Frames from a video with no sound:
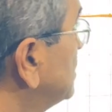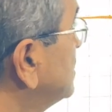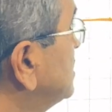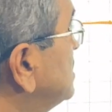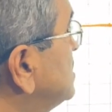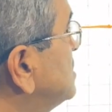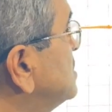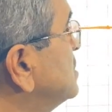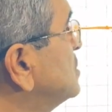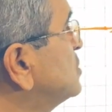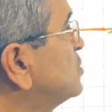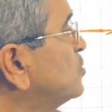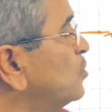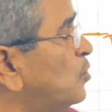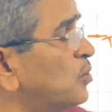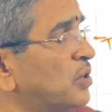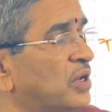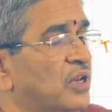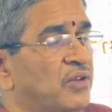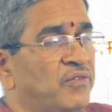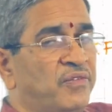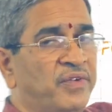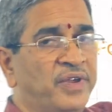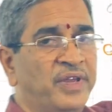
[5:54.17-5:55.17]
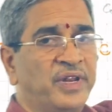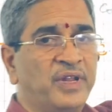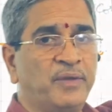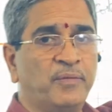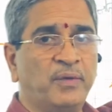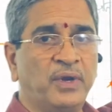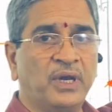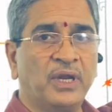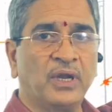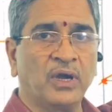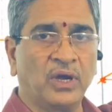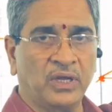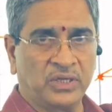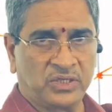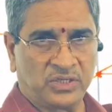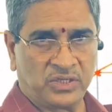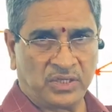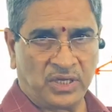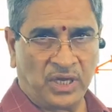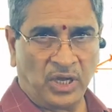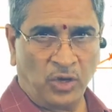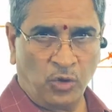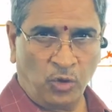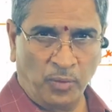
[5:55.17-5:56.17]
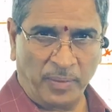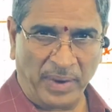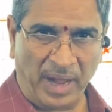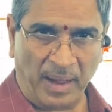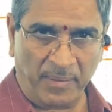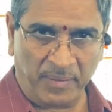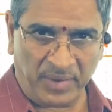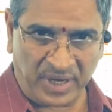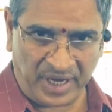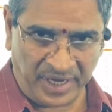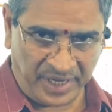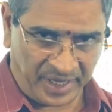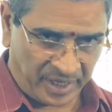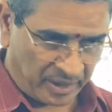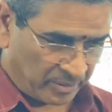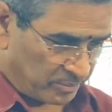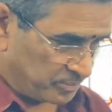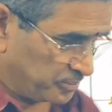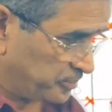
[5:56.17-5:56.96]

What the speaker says: This is total variable cost. I hope I am clear.